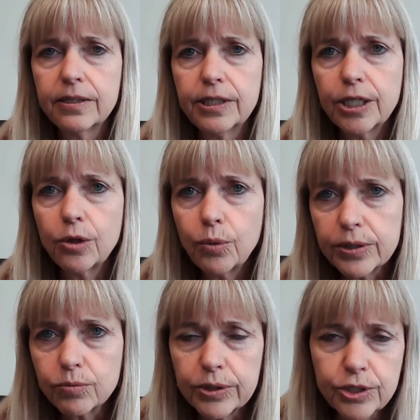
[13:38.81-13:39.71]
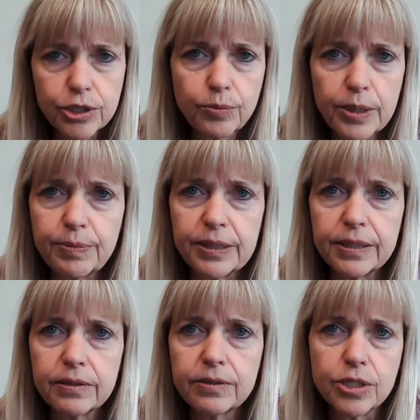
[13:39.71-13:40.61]
what should we
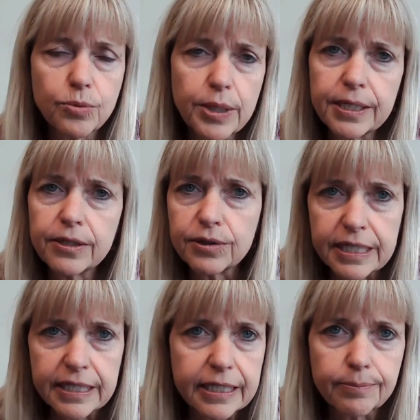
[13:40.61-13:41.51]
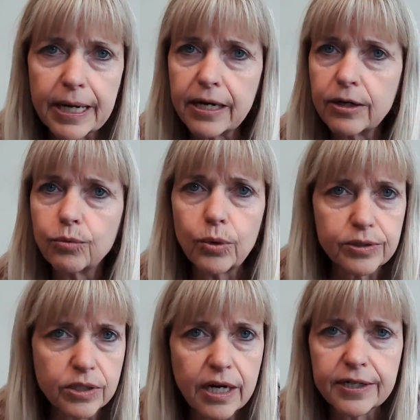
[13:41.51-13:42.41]
be doing, thinking about? What
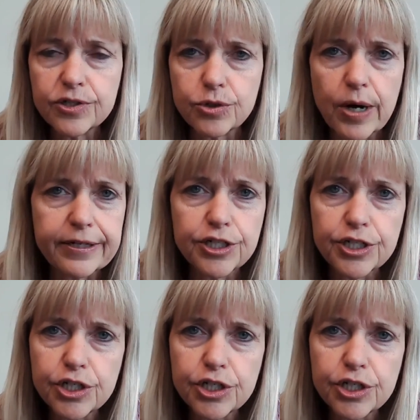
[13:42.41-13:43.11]
kind of strategy